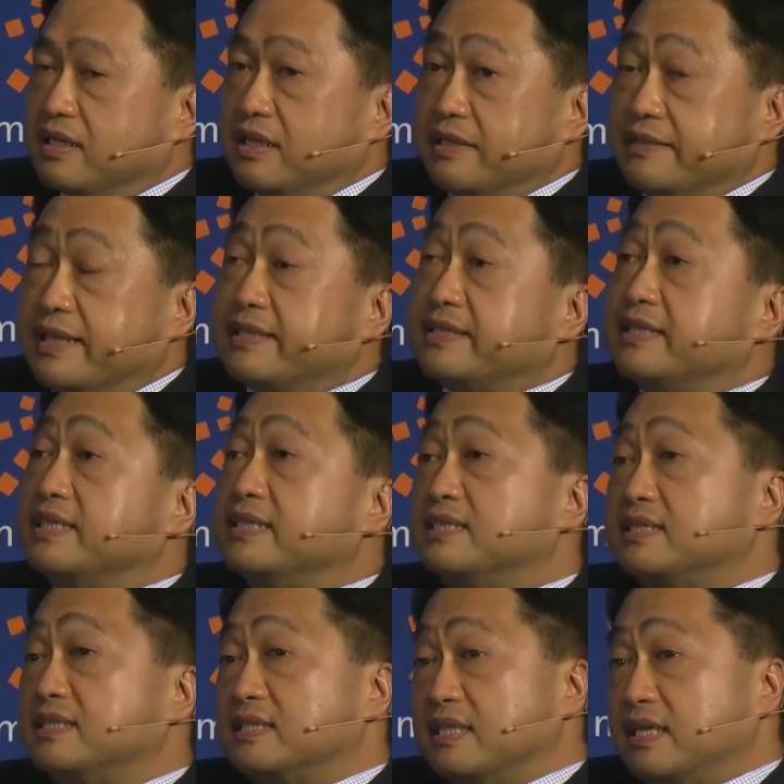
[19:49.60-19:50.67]
that
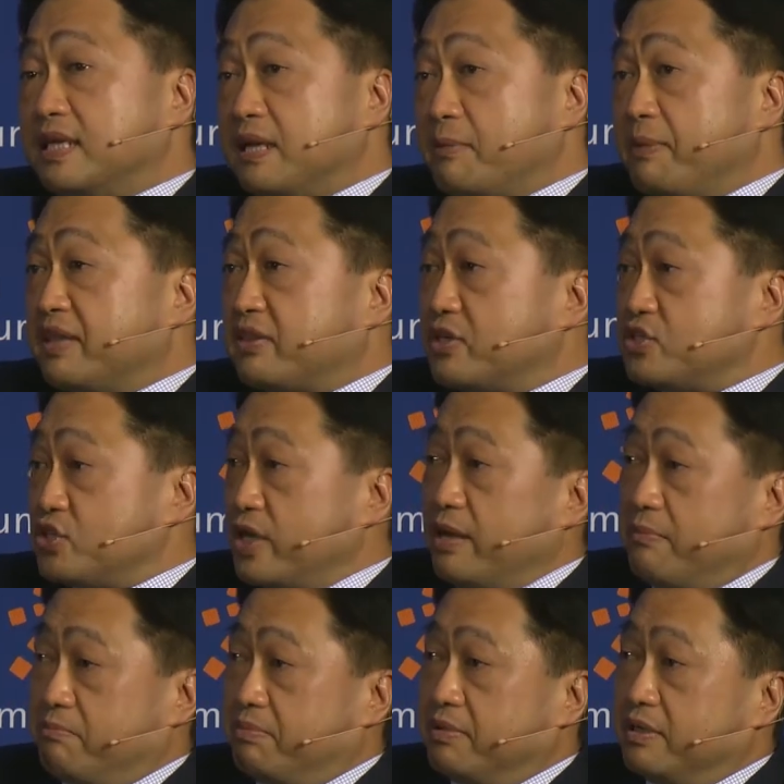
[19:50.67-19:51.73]
is in a better
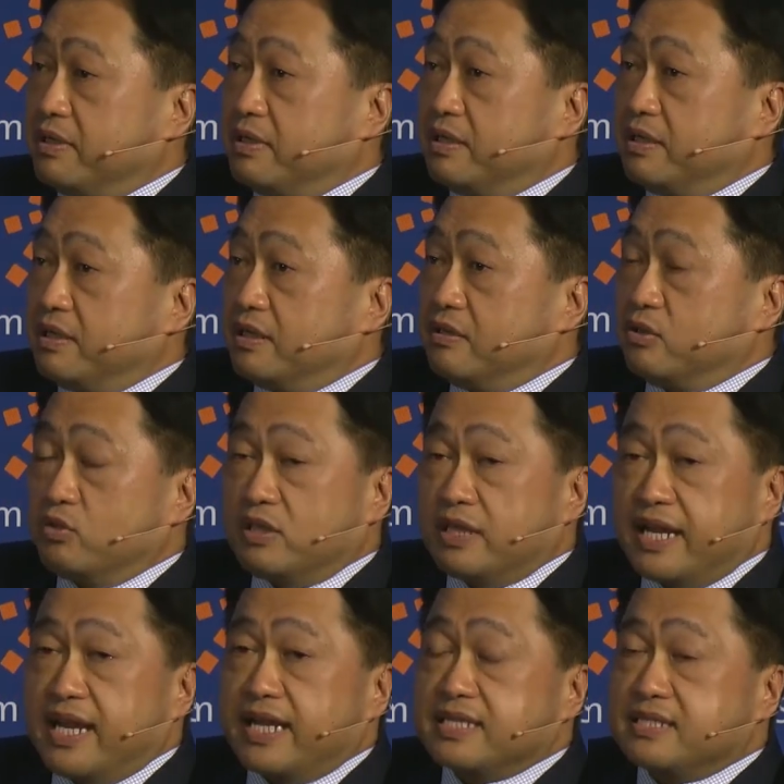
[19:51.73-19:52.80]
shape to the
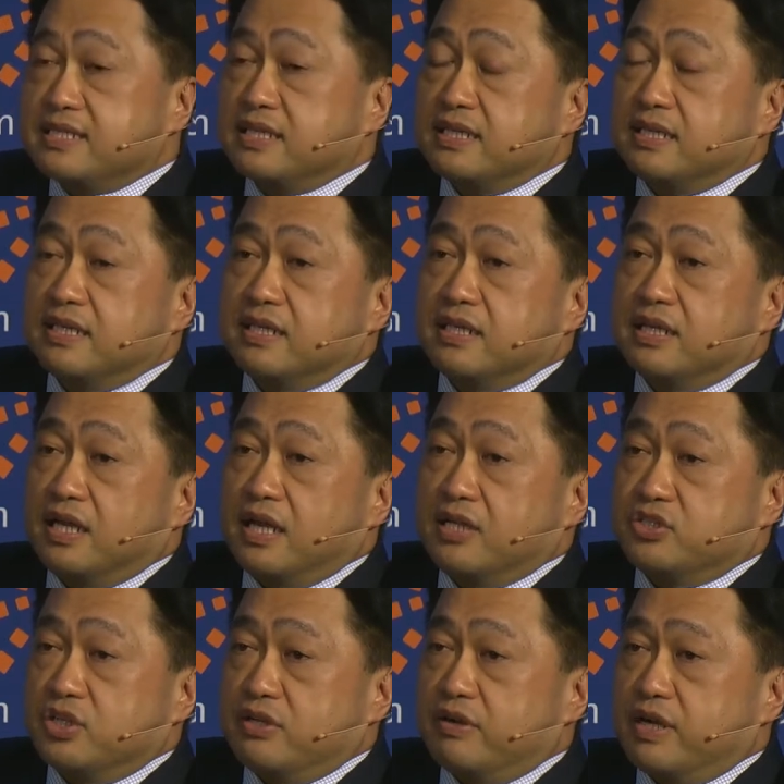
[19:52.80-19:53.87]
next
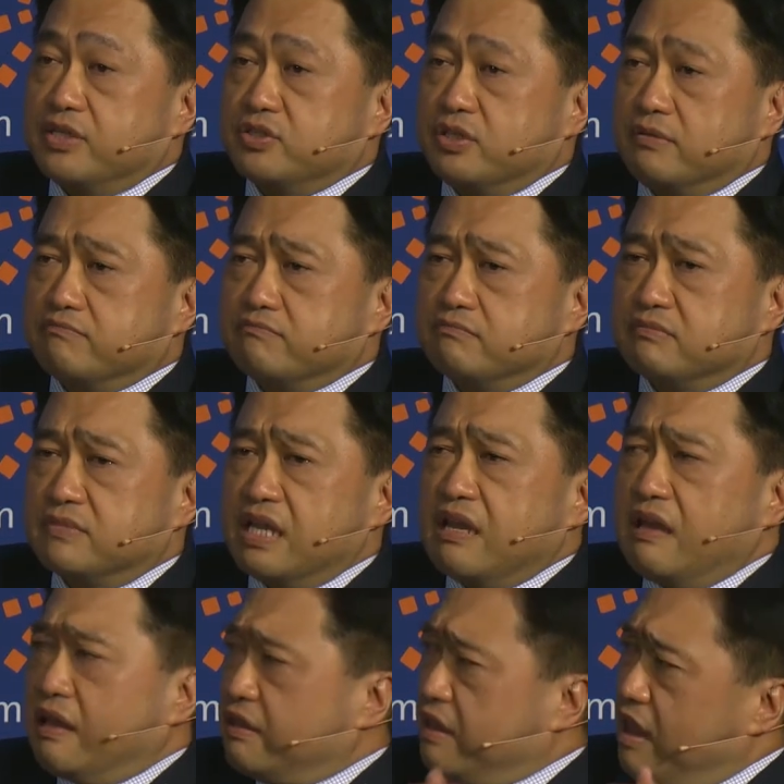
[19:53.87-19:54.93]
generation.
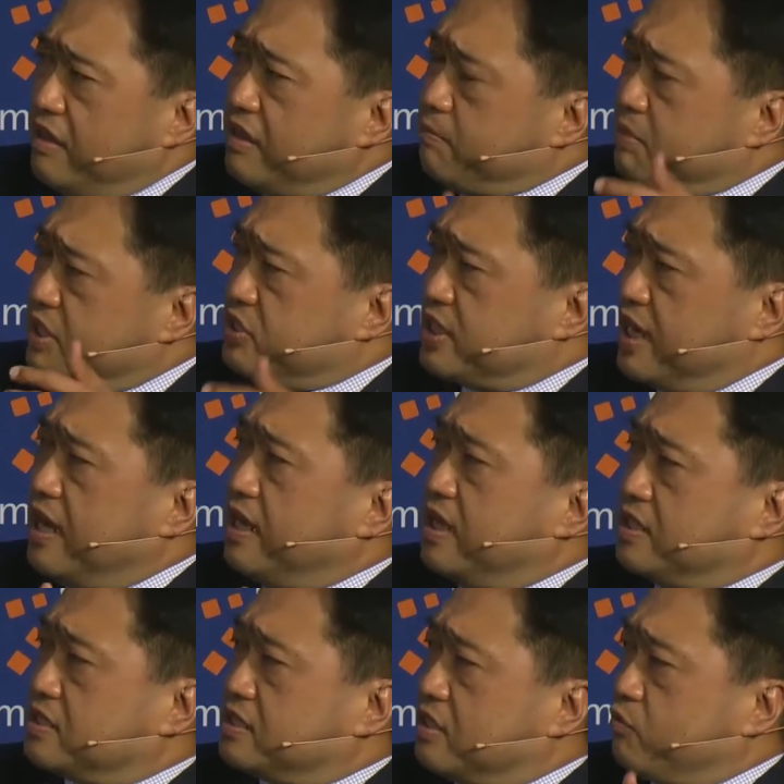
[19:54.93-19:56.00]
The other big
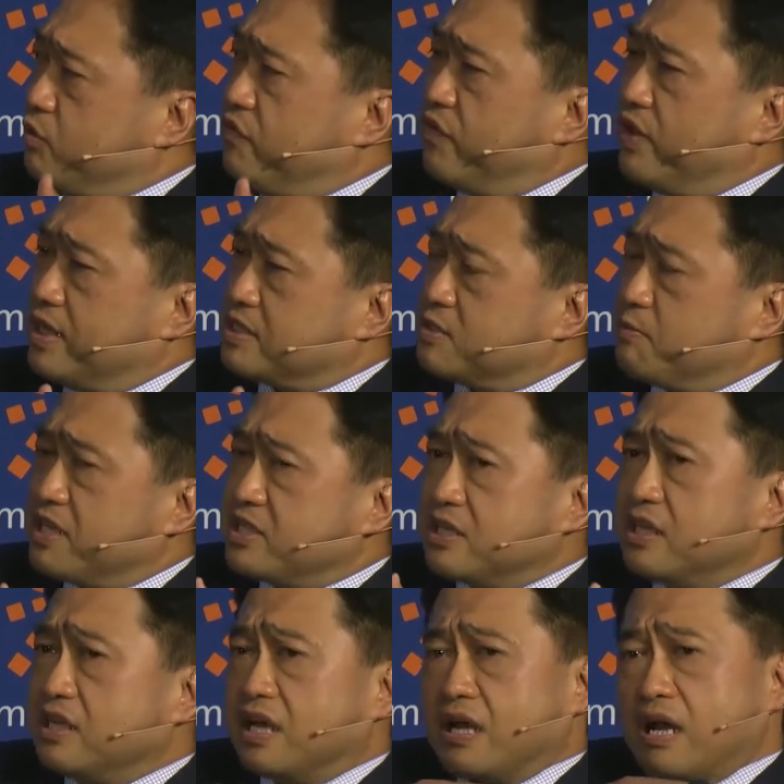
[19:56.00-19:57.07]
challenge that we face,
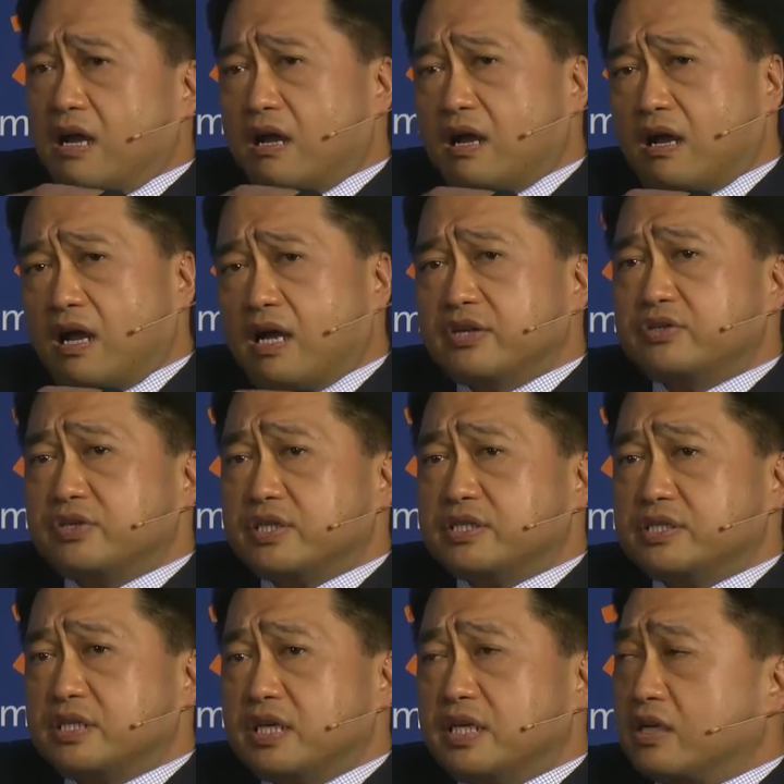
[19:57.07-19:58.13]
especially
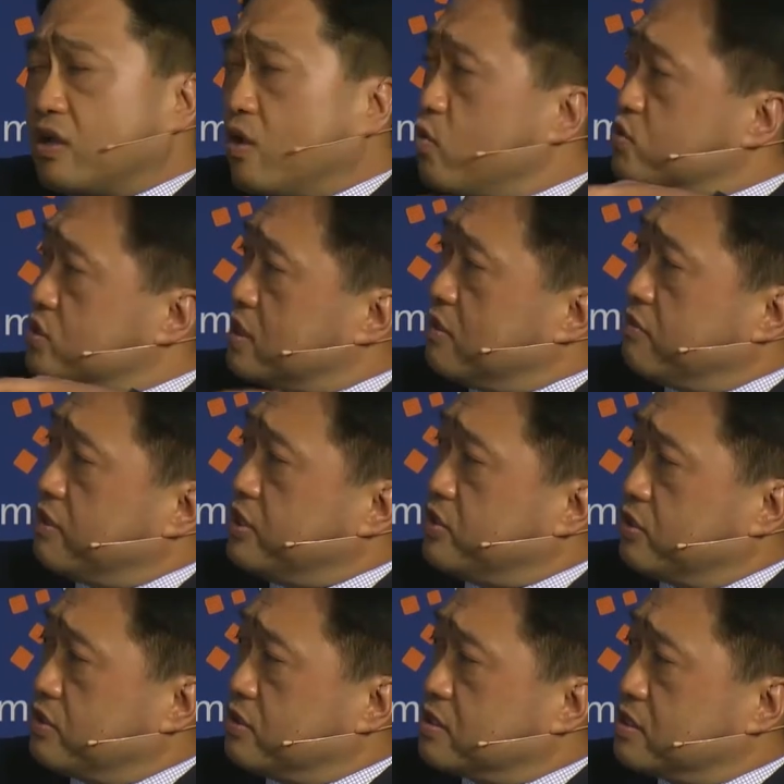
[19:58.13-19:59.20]
countries in coastal
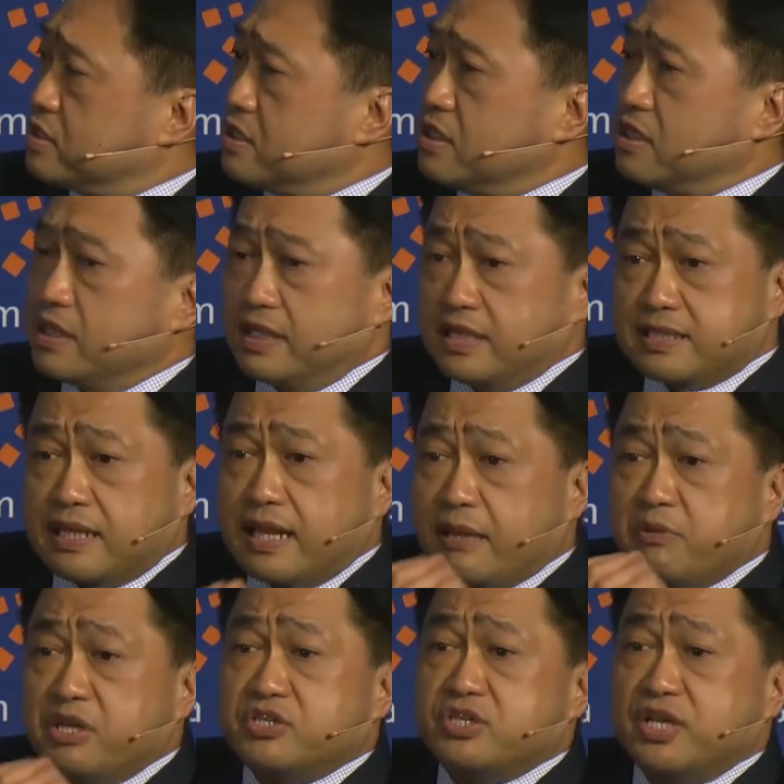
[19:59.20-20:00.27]
regions, is
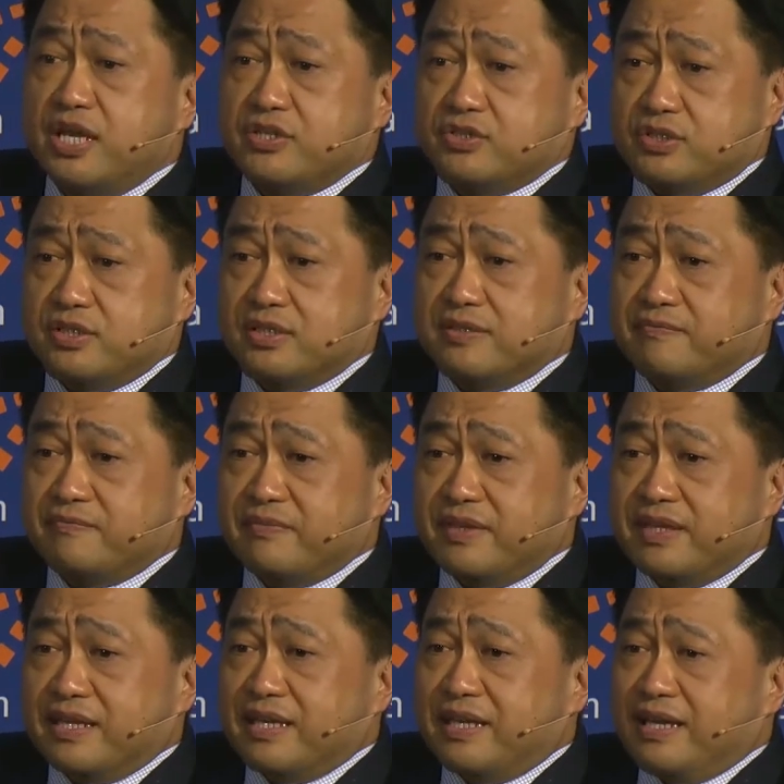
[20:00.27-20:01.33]
climate change.
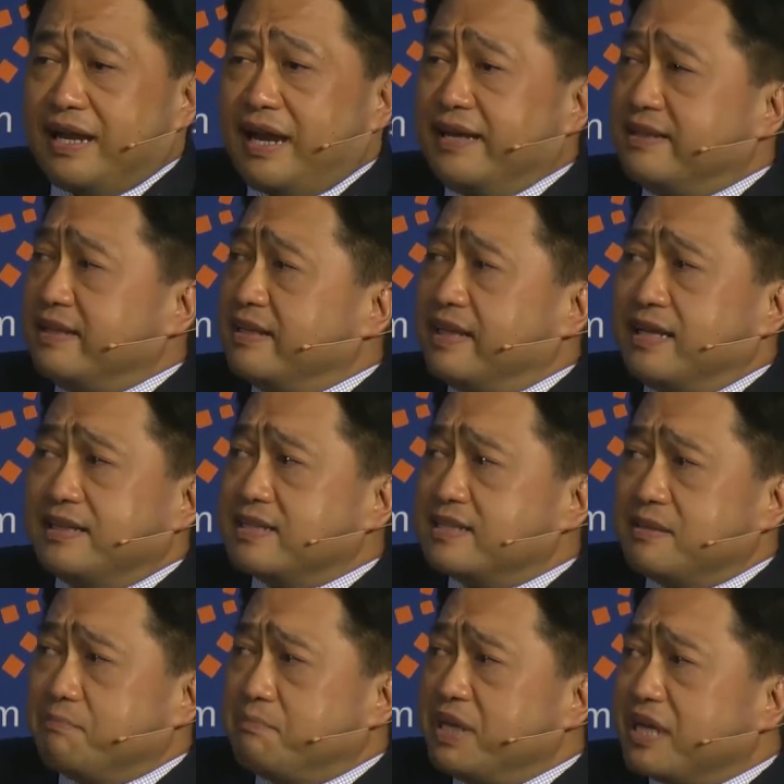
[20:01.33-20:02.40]
I think that is
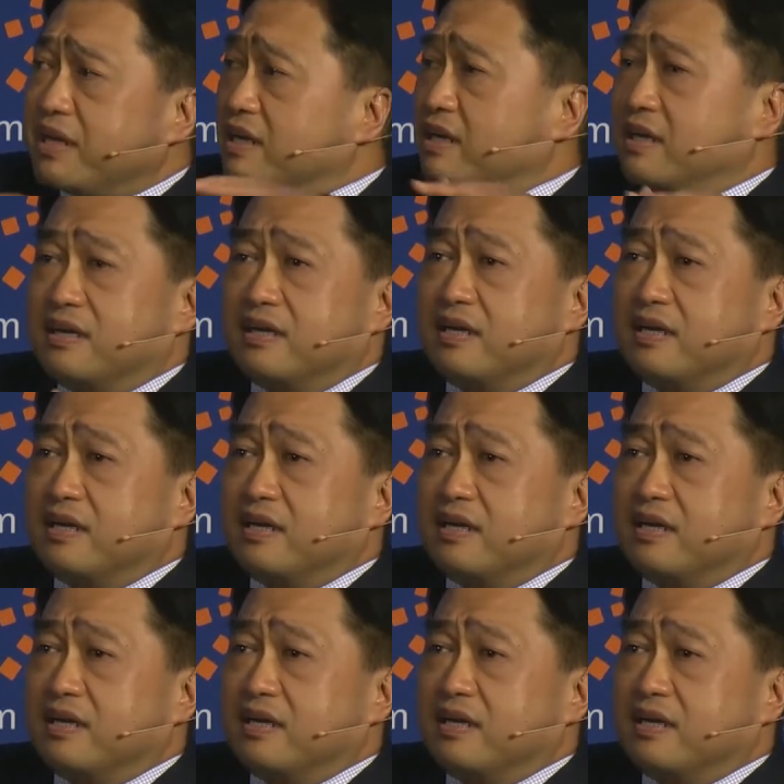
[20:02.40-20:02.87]
the bigger